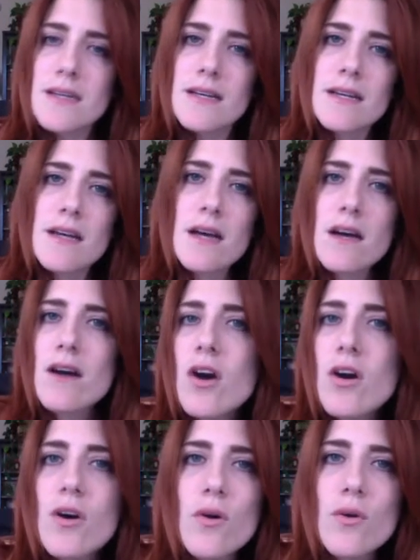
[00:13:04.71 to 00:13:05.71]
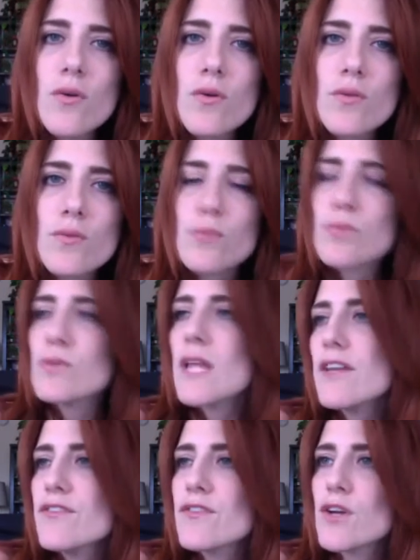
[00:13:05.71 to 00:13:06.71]
Oh,
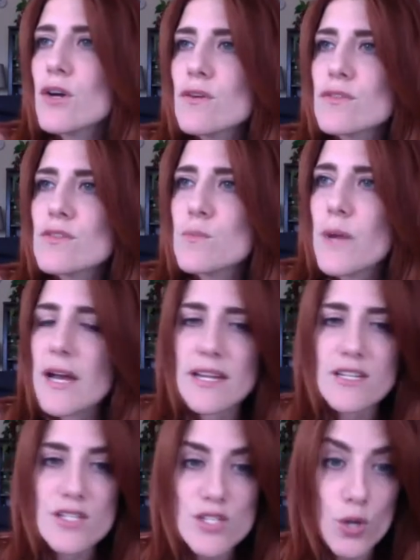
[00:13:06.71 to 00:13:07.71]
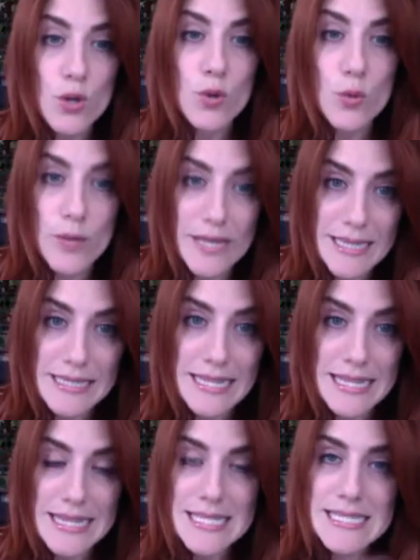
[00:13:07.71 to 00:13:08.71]
life goes by so quickly.
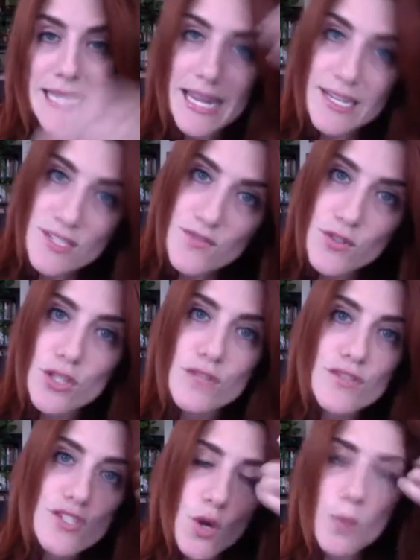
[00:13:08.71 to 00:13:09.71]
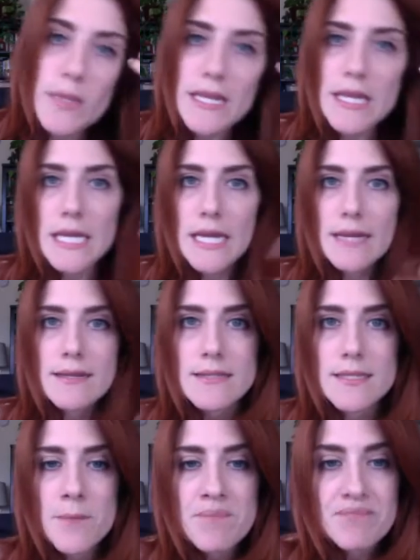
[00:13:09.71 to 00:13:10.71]
The day is full of so many
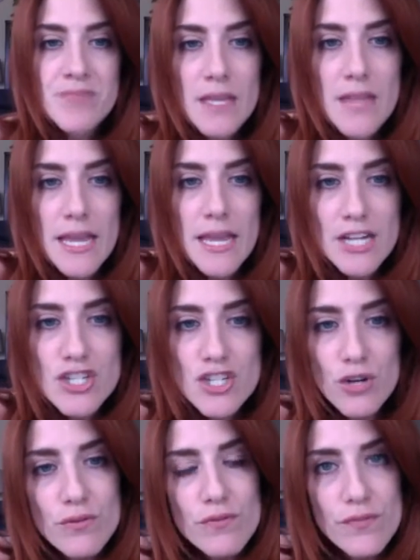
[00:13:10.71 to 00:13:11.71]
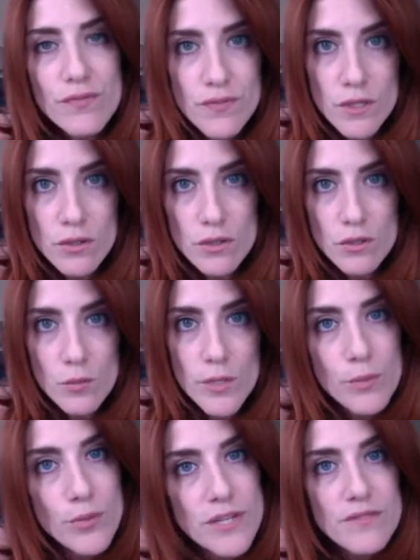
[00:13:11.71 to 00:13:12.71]
things, and I don't feel we are
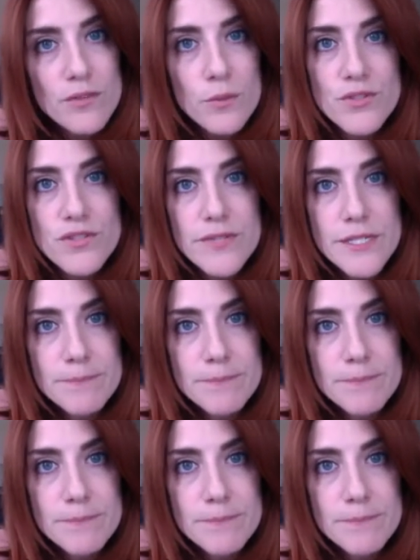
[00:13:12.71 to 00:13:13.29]
present for most of it.